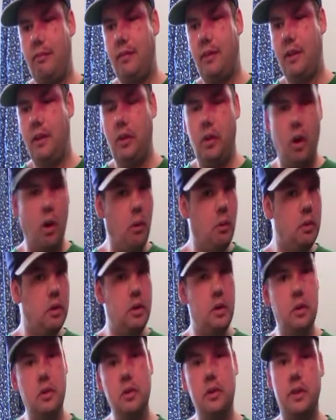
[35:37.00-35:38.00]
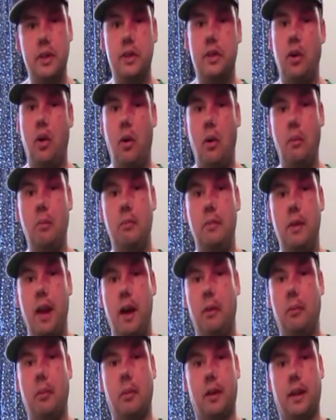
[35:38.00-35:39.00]
Don't use this home
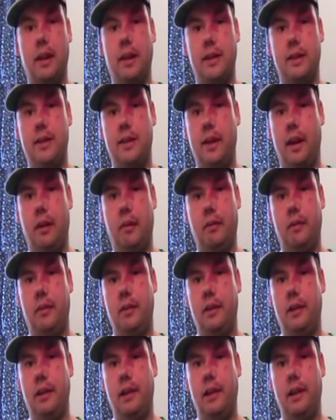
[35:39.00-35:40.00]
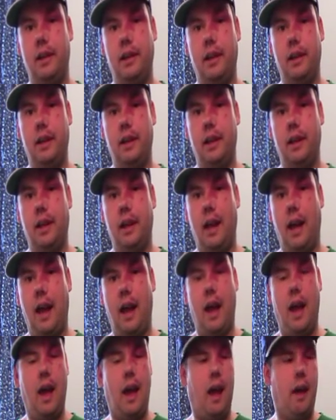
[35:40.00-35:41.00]
networking stuff.
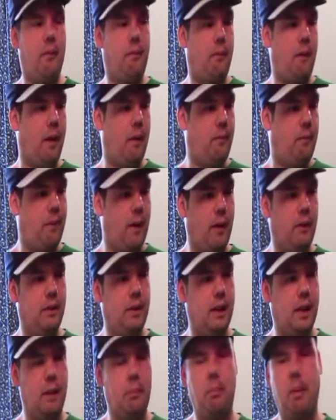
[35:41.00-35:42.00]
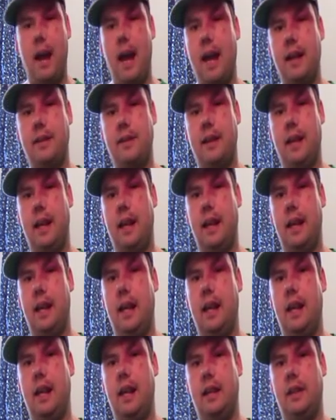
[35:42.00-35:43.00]
I've found in the past that
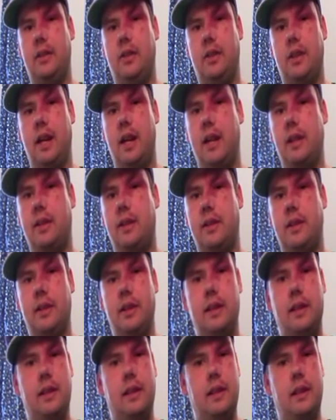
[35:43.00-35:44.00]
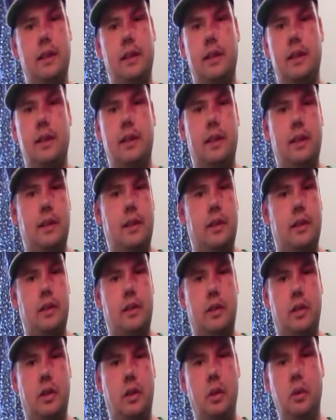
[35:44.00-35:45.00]
it is just
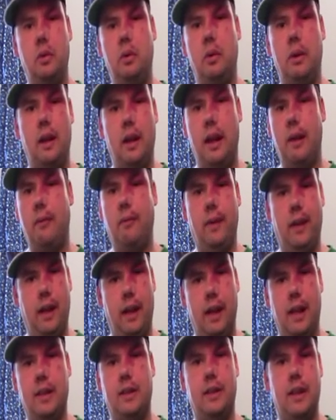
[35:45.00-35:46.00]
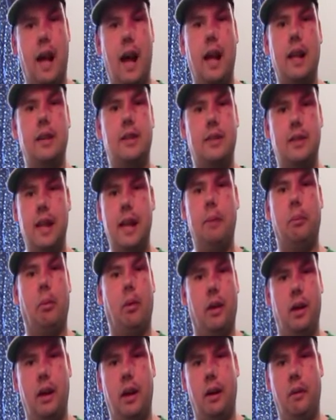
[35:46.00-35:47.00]
too iffy. It's not stable
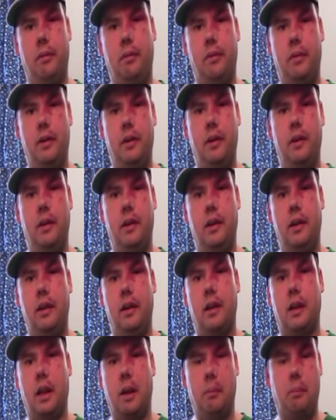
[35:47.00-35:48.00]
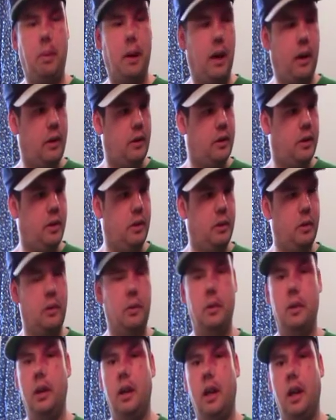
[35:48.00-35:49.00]
enough compared
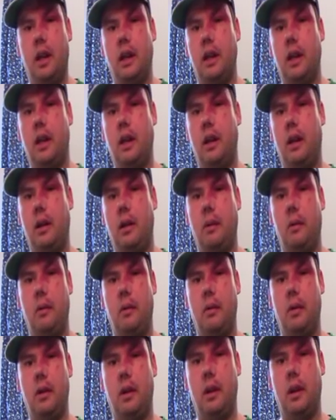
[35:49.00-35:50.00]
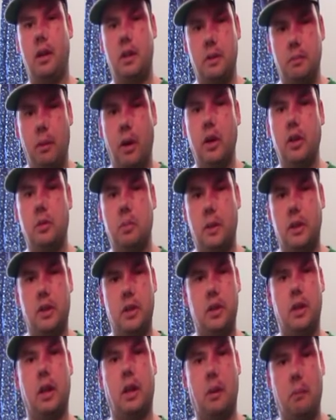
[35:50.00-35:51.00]
to the smart switches,
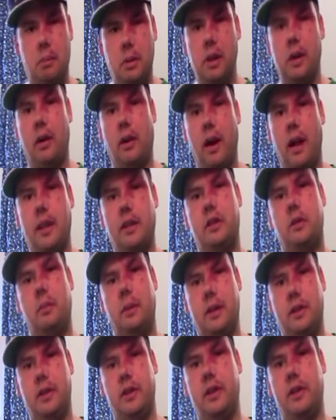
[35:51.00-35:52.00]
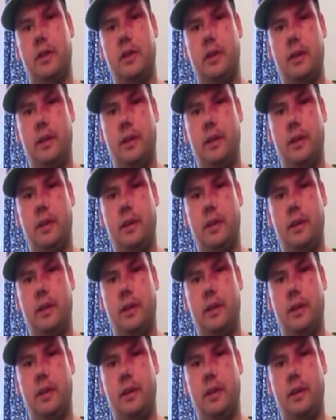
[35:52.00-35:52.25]
the computerized switches.